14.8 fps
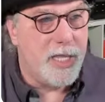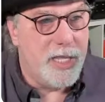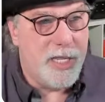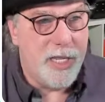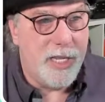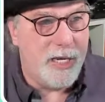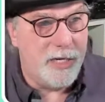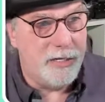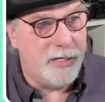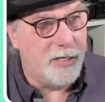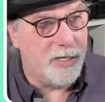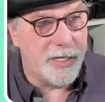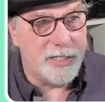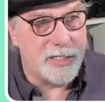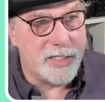in
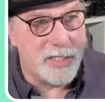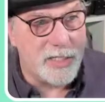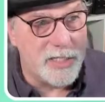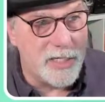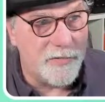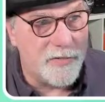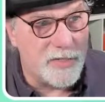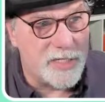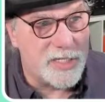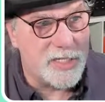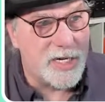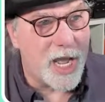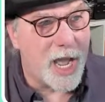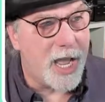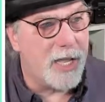like 6 different
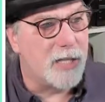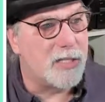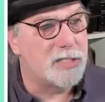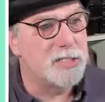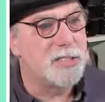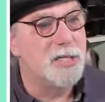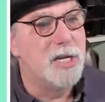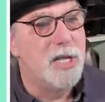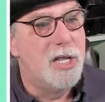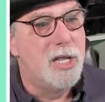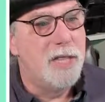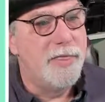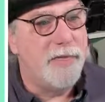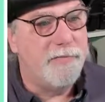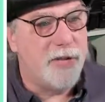styles.
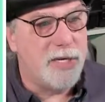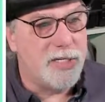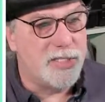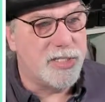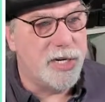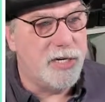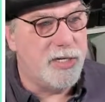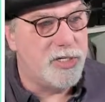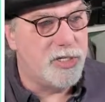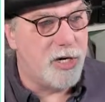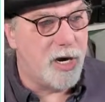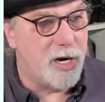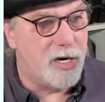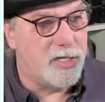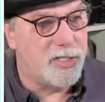They've got descendant
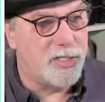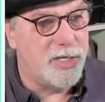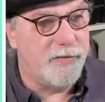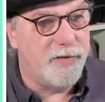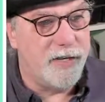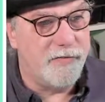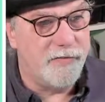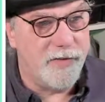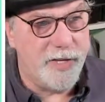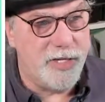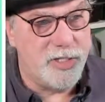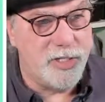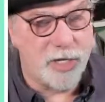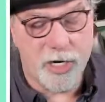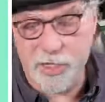charts. They've got
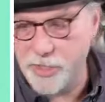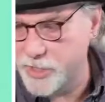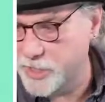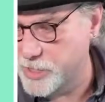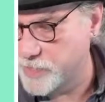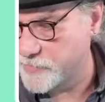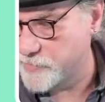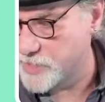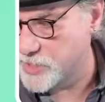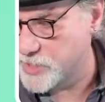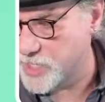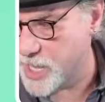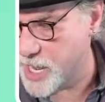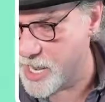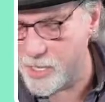fan charts in different
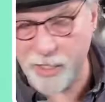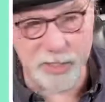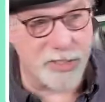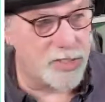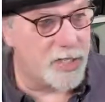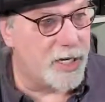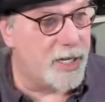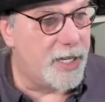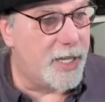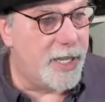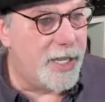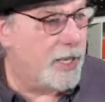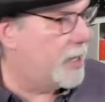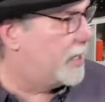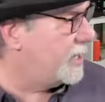styles.
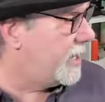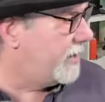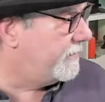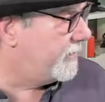They've